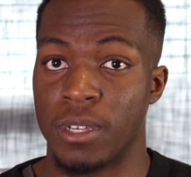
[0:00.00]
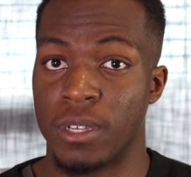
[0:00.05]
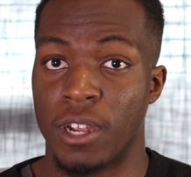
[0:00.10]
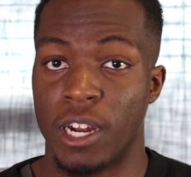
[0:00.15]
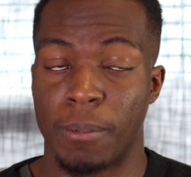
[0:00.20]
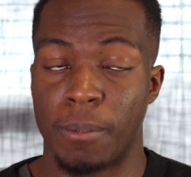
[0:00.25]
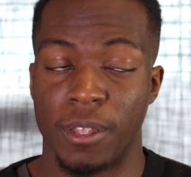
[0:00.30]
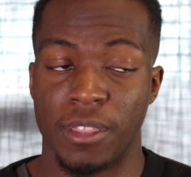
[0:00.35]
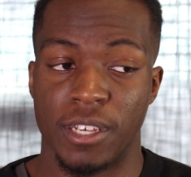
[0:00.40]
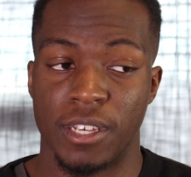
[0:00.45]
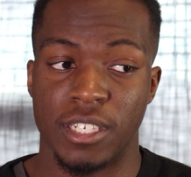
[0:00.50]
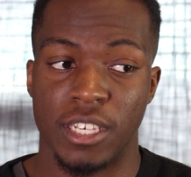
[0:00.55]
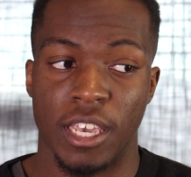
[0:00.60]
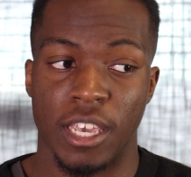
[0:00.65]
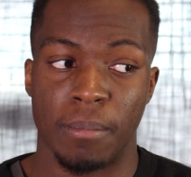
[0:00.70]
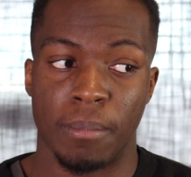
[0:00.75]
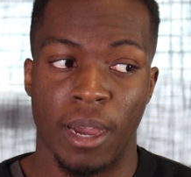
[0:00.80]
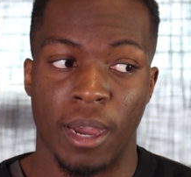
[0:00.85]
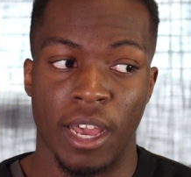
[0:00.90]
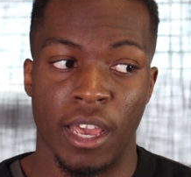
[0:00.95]
I talked about this
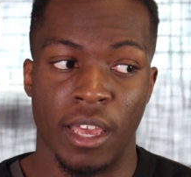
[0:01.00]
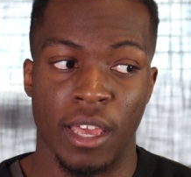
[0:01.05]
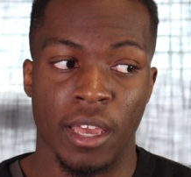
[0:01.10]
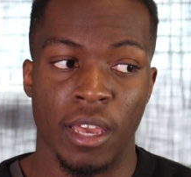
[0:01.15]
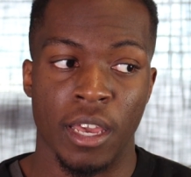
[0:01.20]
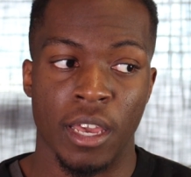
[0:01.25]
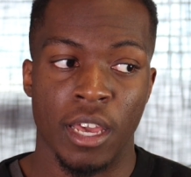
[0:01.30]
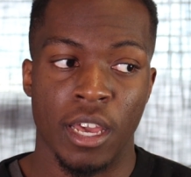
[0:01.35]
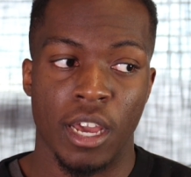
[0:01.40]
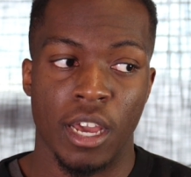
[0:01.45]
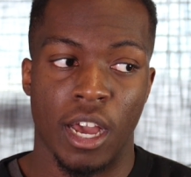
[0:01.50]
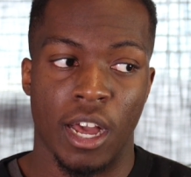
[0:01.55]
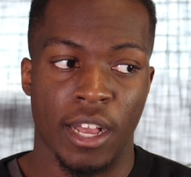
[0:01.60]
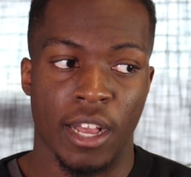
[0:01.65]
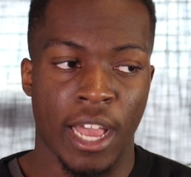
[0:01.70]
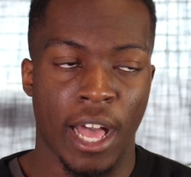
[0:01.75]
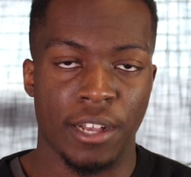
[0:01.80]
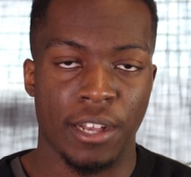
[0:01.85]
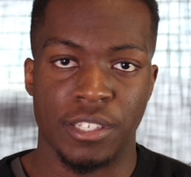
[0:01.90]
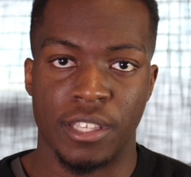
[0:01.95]
in my
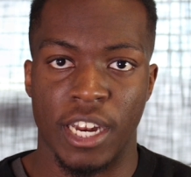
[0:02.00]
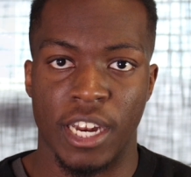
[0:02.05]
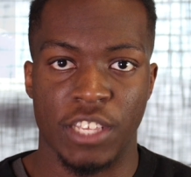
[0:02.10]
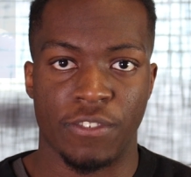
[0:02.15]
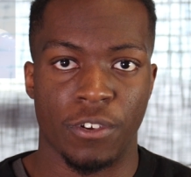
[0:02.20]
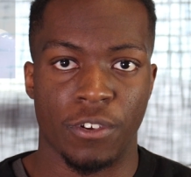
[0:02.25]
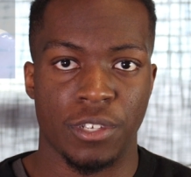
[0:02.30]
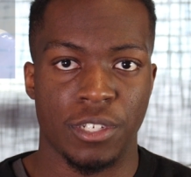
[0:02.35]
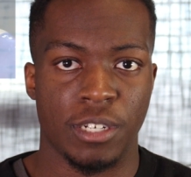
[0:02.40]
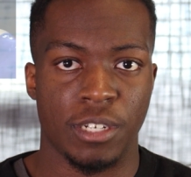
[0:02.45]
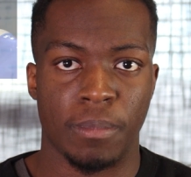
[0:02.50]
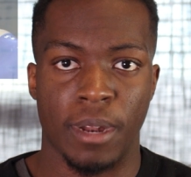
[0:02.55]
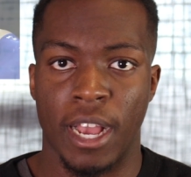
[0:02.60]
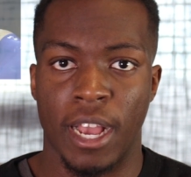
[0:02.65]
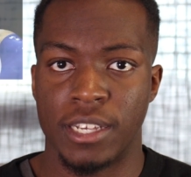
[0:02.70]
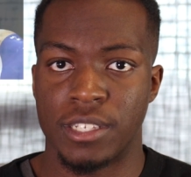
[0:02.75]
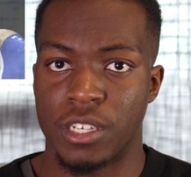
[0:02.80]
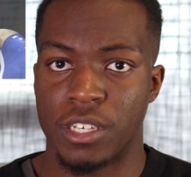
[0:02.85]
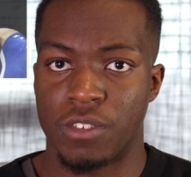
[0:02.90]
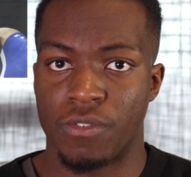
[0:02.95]
calisthenics versus
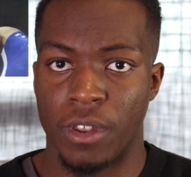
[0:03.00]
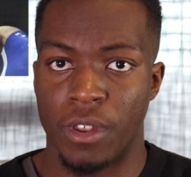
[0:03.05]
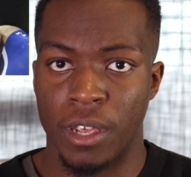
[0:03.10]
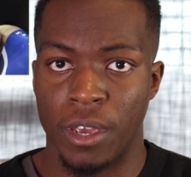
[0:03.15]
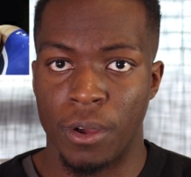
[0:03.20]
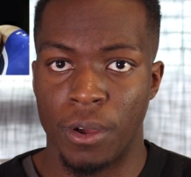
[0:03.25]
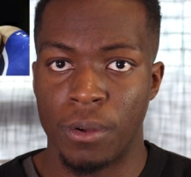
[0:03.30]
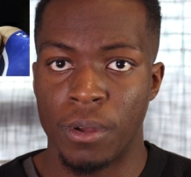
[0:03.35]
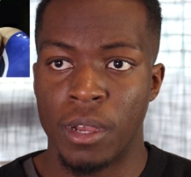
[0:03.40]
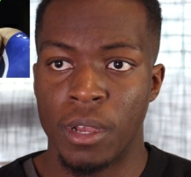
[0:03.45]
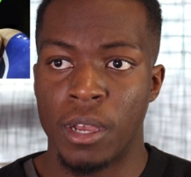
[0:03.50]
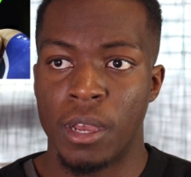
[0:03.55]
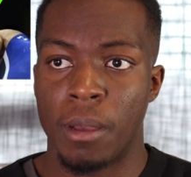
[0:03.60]
gymnastics video,